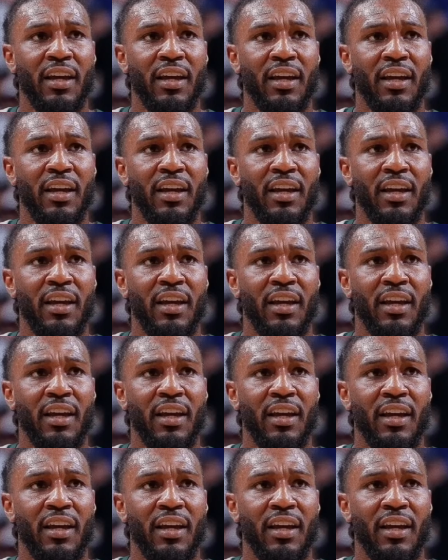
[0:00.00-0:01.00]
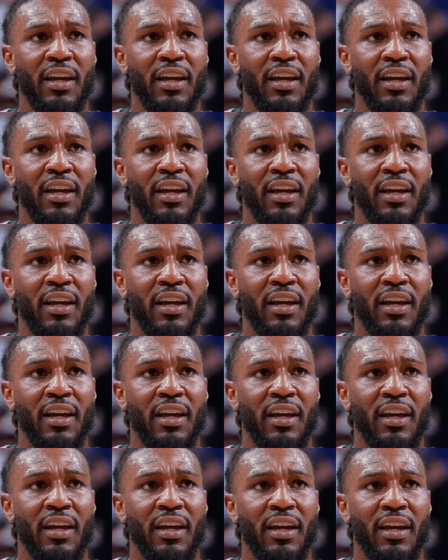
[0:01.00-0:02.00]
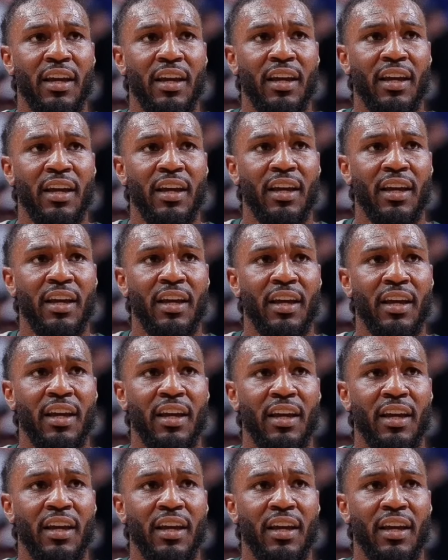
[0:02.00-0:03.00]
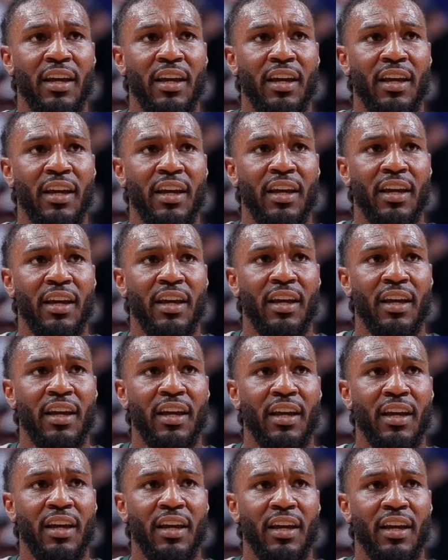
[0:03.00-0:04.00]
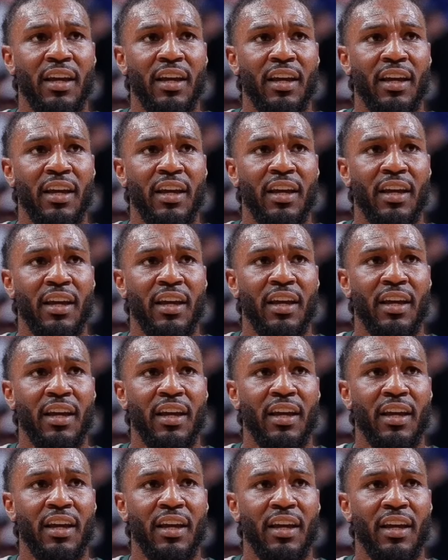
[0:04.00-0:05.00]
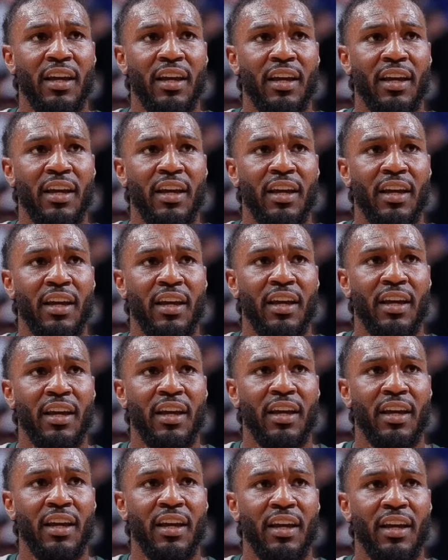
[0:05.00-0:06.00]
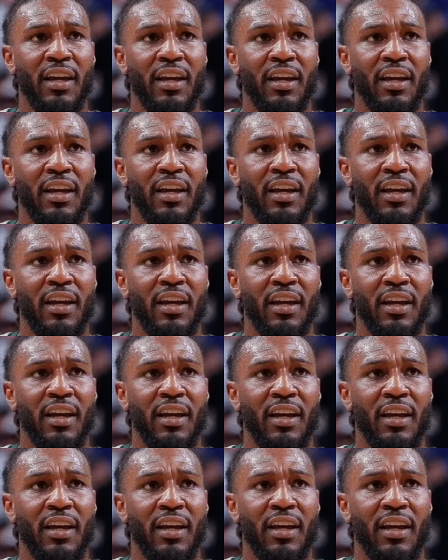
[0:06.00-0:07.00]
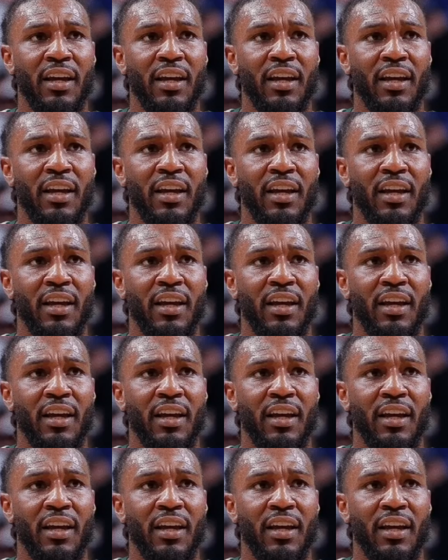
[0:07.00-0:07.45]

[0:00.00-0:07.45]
(silent)